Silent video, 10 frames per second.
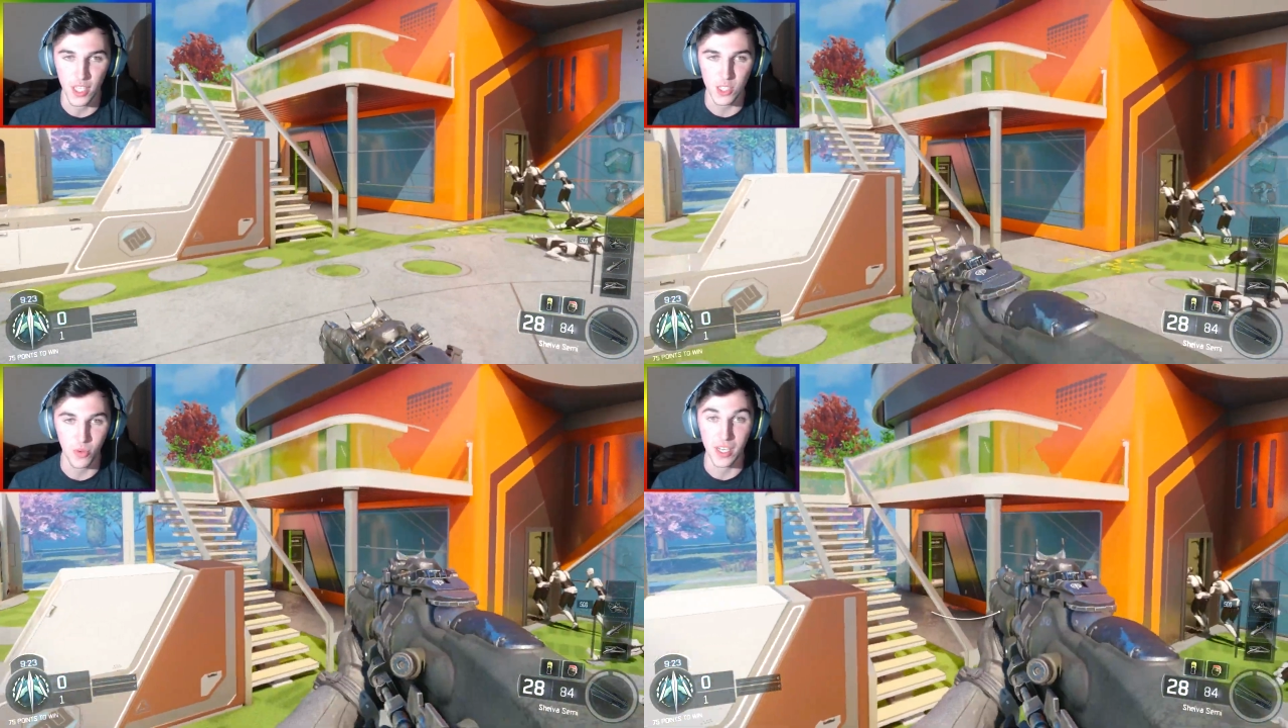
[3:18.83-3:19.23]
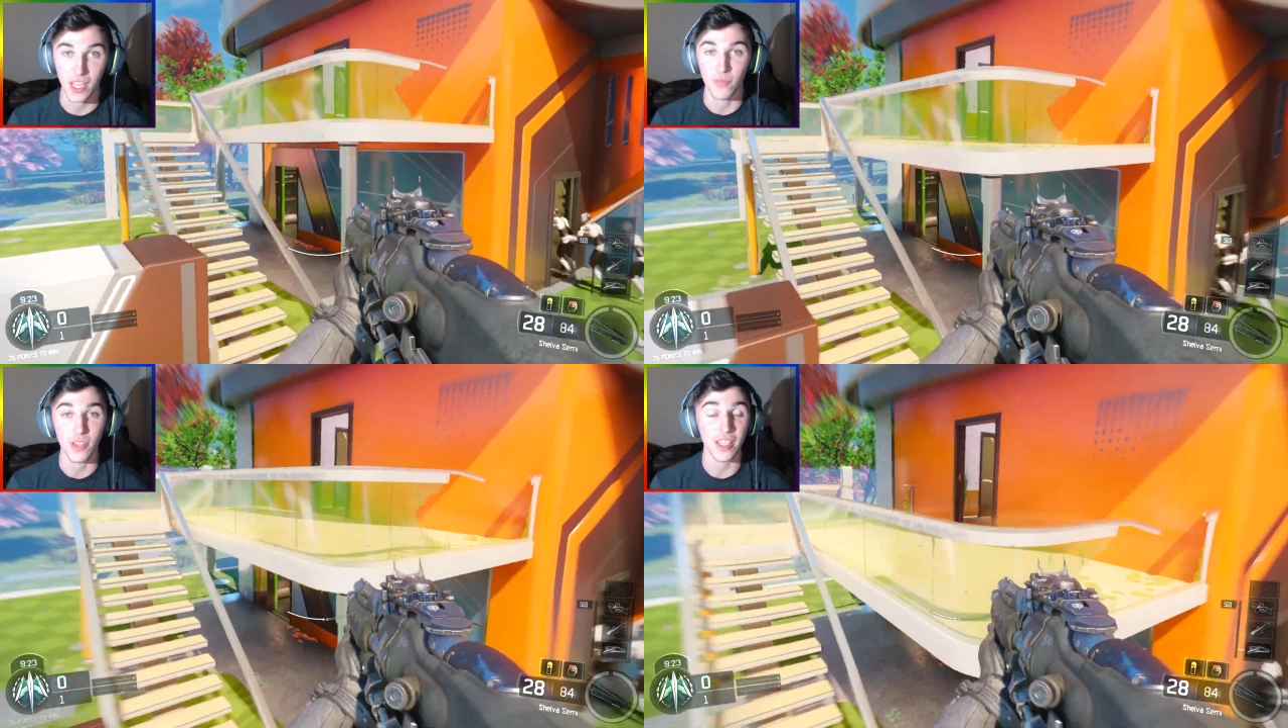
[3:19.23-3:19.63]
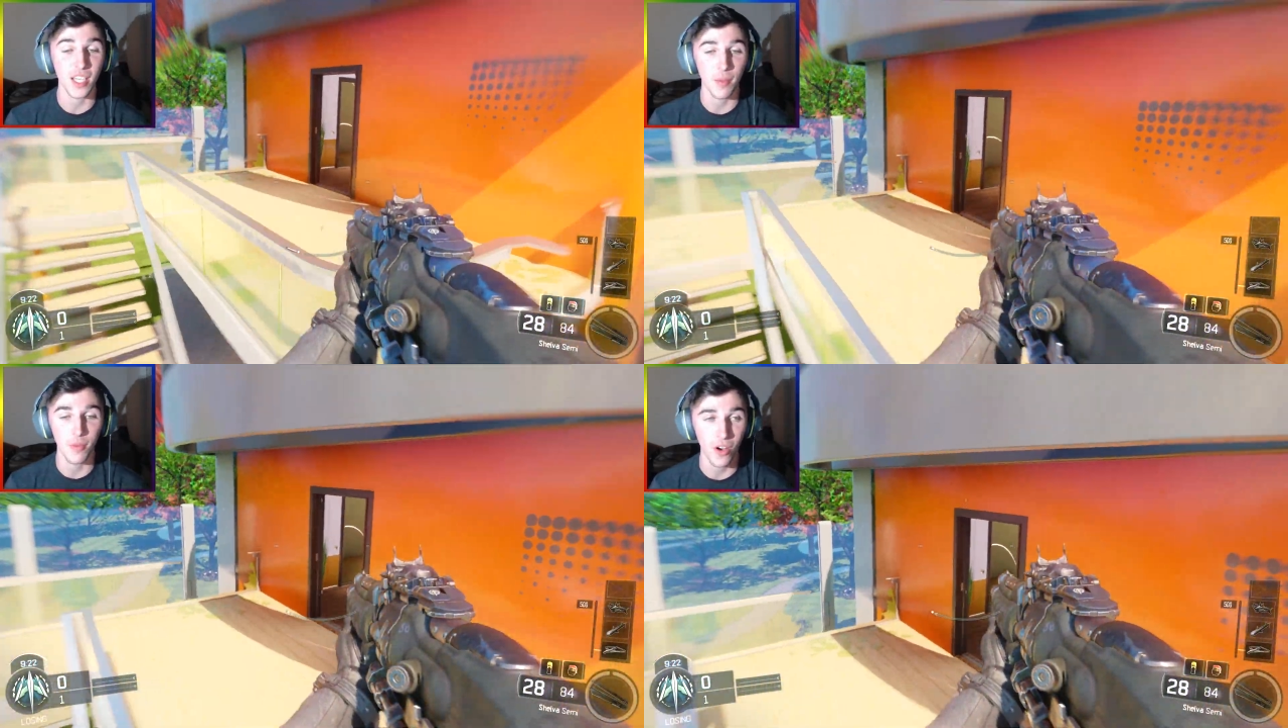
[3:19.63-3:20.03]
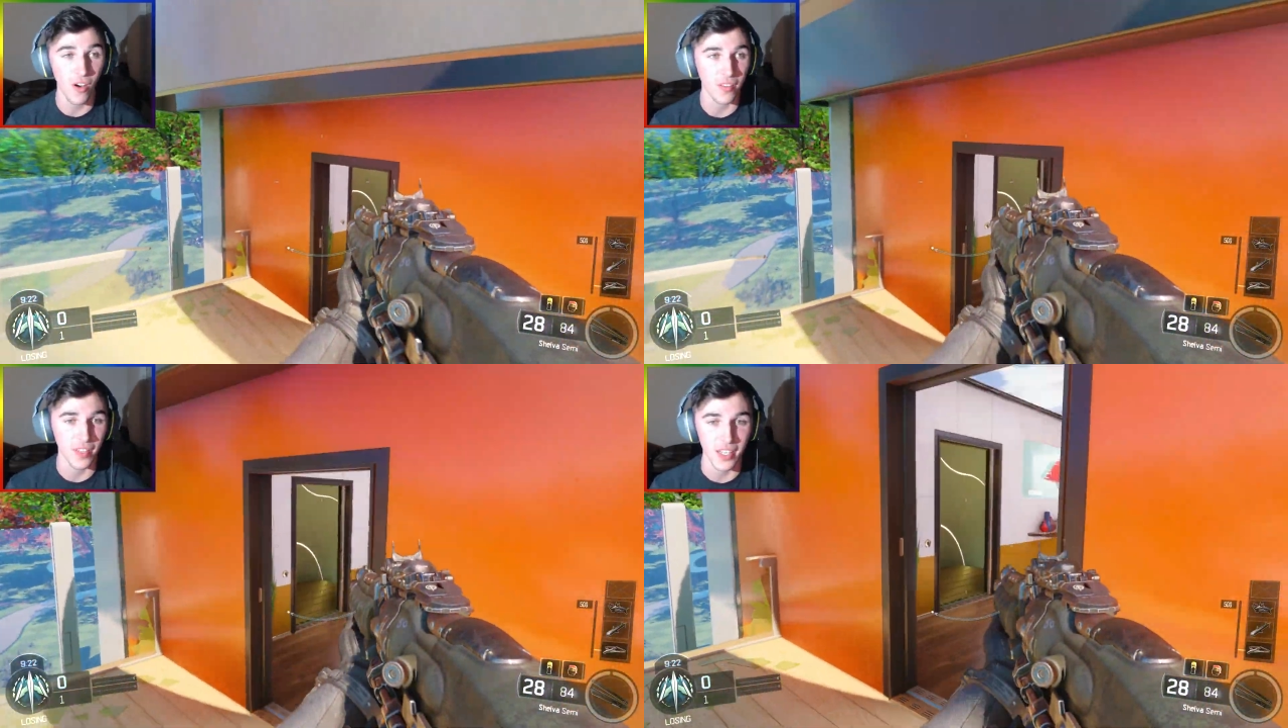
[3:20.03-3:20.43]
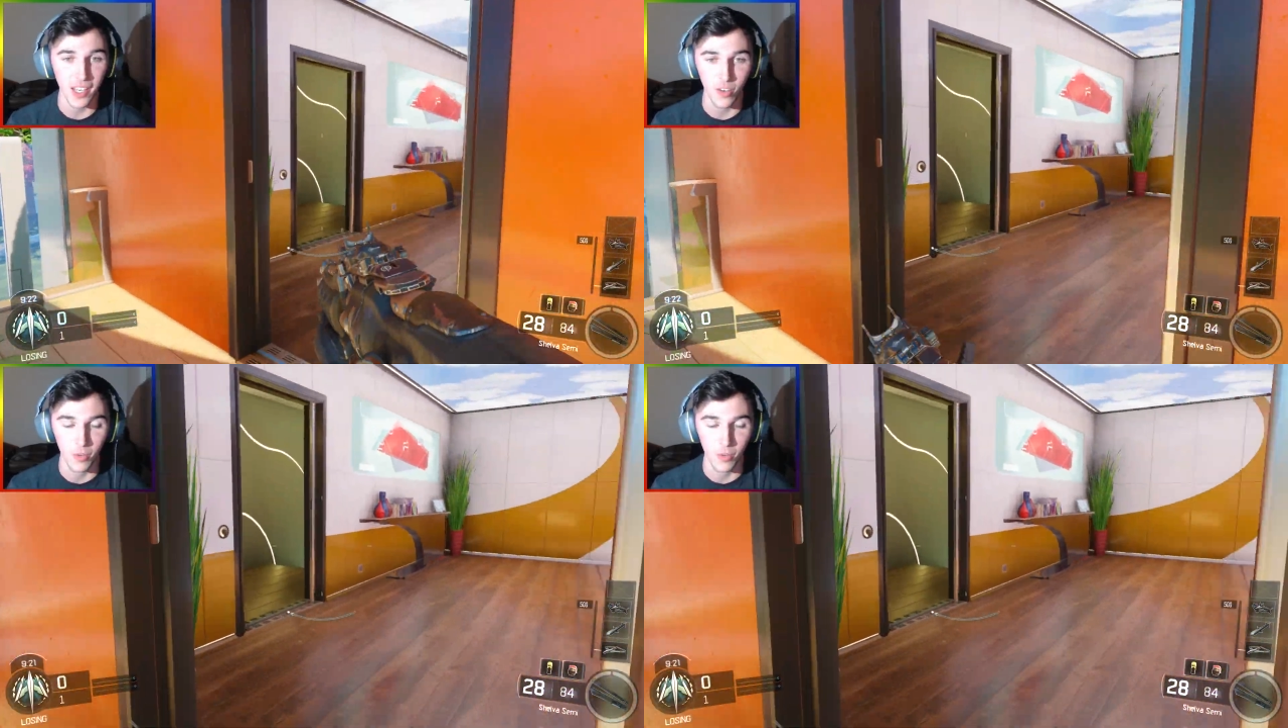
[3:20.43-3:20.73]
with this one. If any come along,